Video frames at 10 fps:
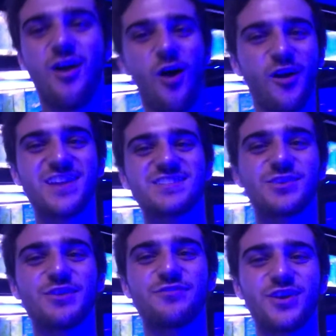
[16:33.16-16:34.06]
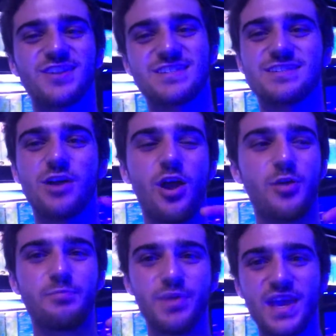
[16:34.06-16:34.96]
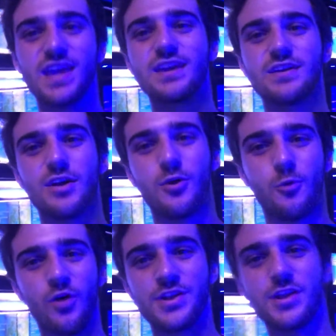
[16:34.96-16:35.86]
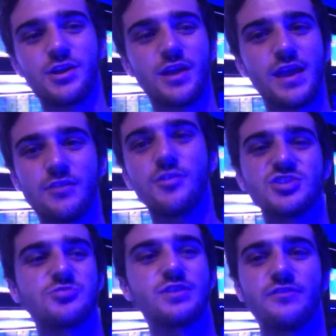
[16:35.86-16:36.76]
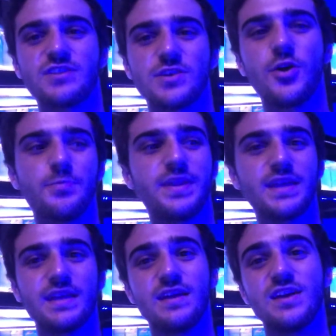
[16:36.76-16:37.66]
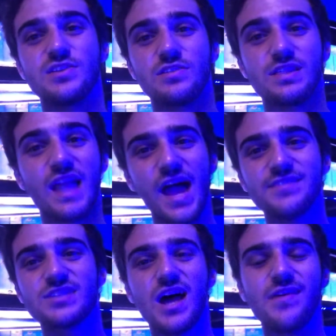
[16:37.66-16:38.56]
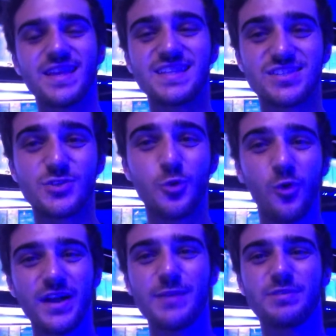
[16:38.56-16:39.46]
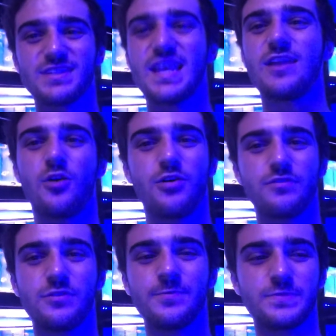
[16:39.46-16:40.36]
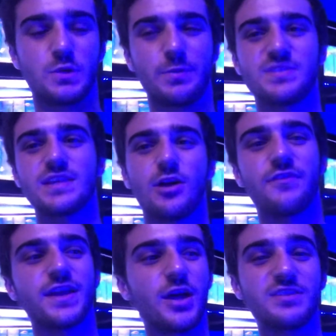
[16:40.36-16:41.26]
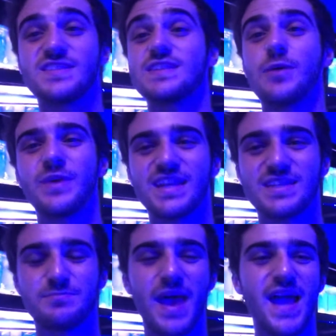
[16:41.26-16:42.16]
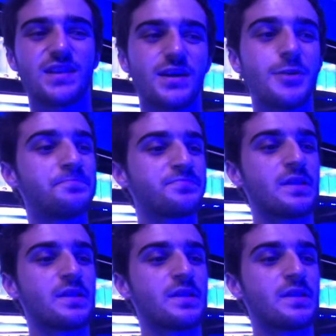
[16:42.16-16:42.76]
August 31st is our big one year anniversary of us opening. Livestock is 20% off, 20% off. I know it's the same weekend as Macna,